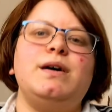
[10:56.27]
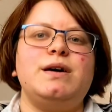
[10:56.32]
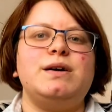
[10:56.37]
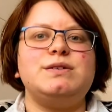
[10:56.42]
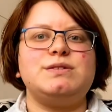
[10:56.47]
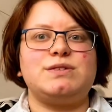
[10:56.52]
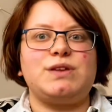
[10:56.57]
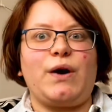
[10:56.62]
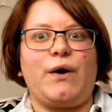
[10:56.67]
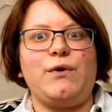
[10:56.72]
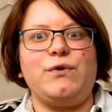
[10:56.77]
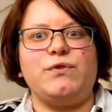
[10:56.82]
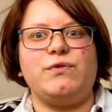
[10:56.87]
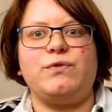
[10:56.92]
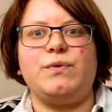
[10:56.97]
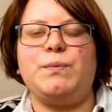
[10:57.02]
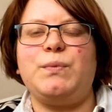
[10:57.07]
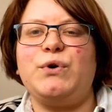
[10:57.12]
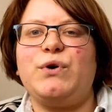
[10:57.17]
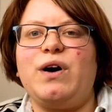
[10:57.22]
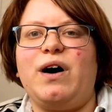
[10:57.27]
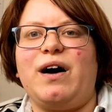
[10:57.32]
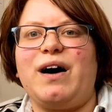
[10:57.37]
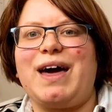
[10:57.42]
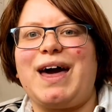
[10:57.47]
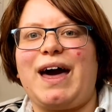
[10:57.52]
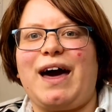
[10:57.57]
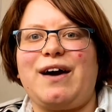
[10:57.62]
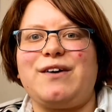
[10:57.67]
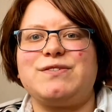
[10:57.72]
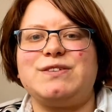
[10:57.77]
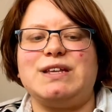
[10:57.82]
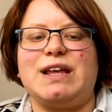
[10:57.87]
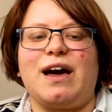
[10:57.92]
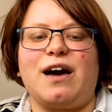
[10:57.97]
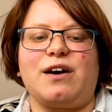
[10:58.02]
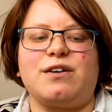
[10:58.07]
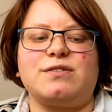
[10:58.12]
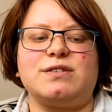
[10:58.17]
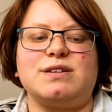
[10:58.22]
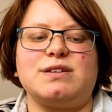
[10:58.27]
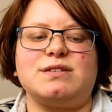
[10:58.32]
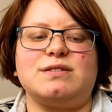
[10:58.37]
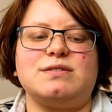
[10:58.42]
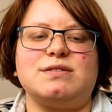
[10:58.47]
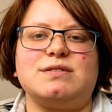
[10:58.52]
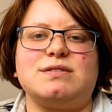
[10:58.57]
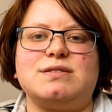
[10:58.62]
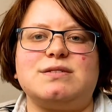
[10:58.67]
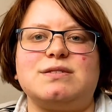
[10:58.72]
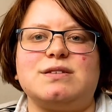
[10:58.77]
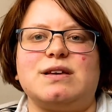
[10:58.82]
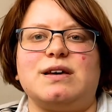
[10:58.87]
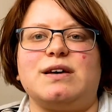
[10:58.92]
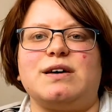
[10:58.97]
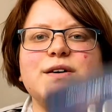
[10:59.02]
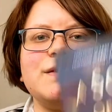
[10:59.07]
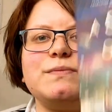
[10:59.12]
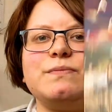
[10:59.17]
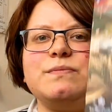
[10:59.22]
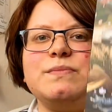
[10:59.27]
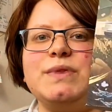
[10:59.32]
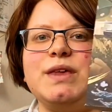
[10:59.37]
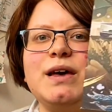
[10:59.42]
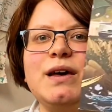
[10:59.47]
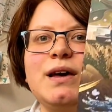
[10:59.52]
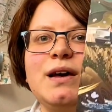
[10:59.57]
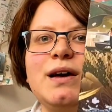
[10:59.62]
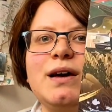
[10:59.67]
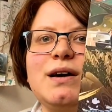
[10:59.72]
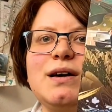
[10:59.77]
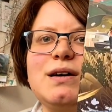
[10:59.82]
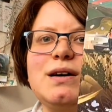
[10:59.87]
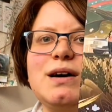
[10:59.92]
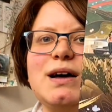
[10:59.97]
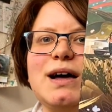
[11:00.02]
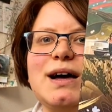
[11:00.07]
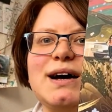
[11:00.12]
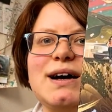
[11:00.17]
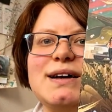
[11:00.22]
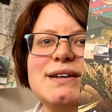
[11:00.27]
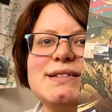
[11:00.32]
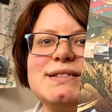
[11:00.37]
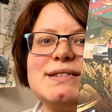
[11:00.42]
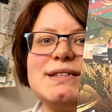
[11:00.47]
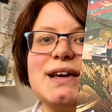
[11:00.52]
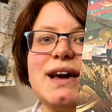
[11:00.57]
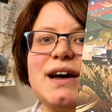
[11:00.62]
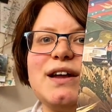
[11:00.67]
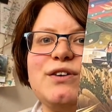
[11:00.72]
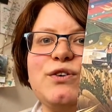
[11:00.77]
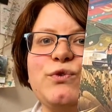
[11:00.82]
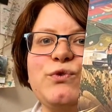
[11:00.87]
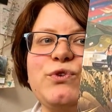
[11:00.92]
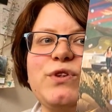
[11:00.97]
So the book I have now is A Scatter of